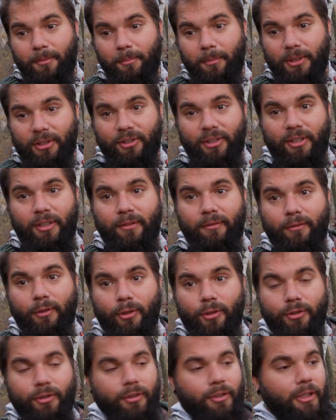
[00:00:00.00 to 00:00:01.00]
Michigan
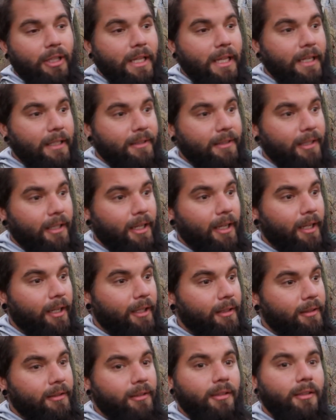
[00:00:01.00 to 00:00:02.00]
version of the S T
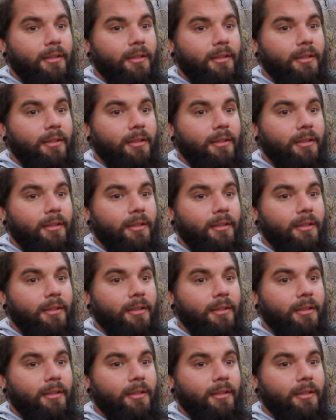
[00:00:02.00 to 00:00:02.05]
As.